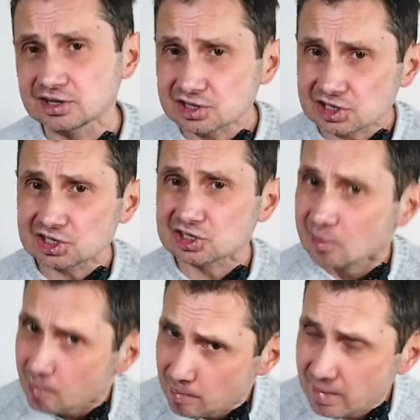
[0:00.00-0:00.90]
This
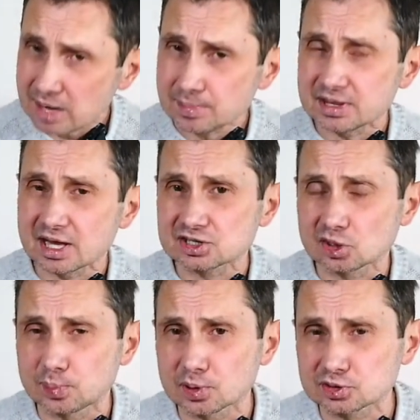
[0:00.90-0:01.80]
is maybe
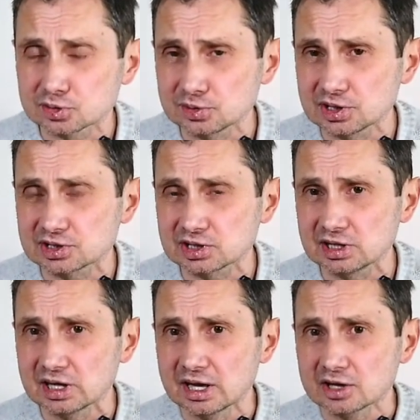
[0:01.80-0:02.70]
that's
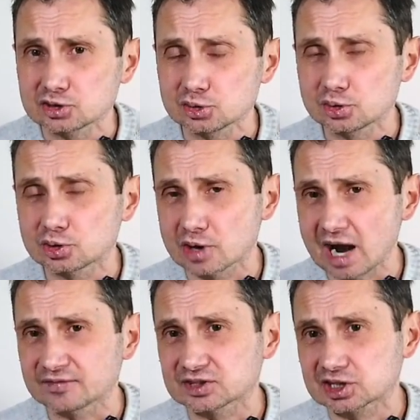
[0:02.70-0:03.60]
opportunity to
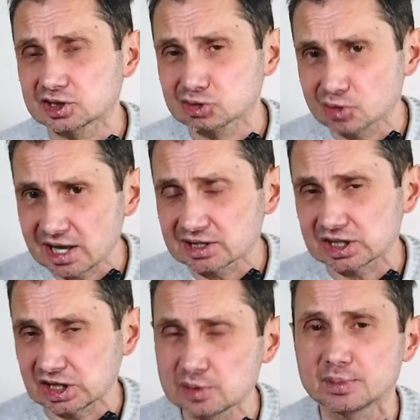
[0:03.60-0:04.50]
craft
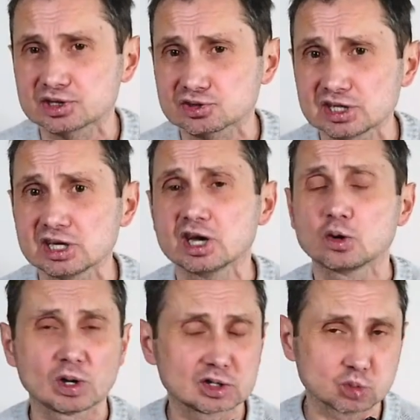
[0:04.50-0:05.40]
great imagery
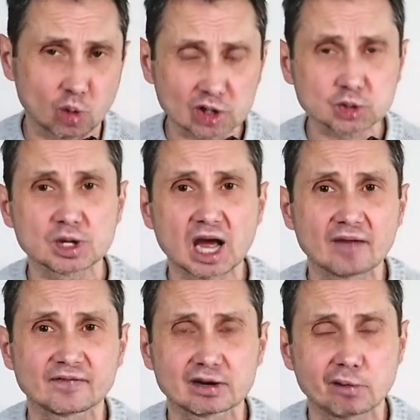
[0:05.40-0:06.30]
with what we
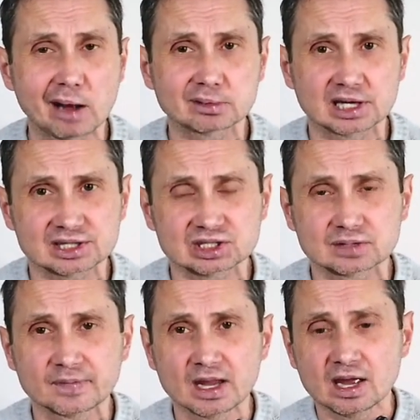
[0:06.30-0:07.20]
have around
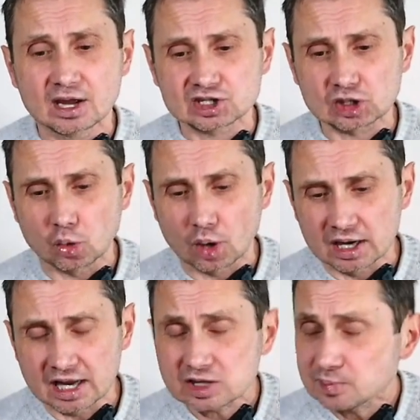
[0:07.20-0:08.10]
us.
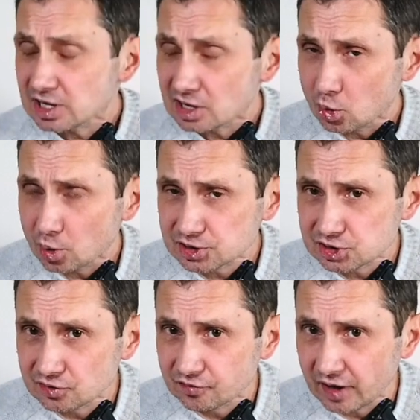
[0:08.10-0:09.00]
So let me know
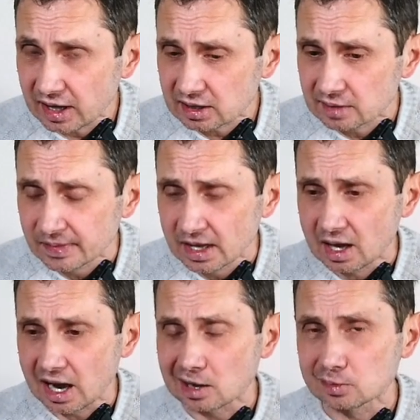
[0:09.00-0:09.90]
what you think.
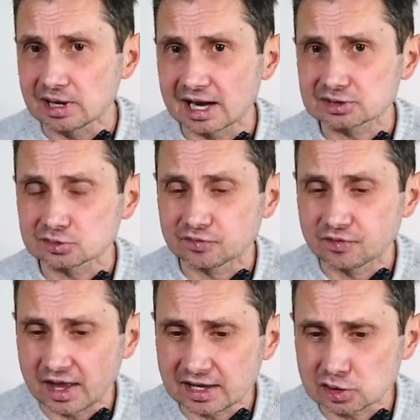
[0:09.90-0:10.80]
I would like to
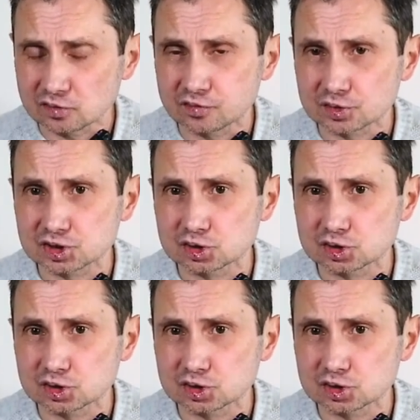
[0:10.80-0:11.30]
thank you for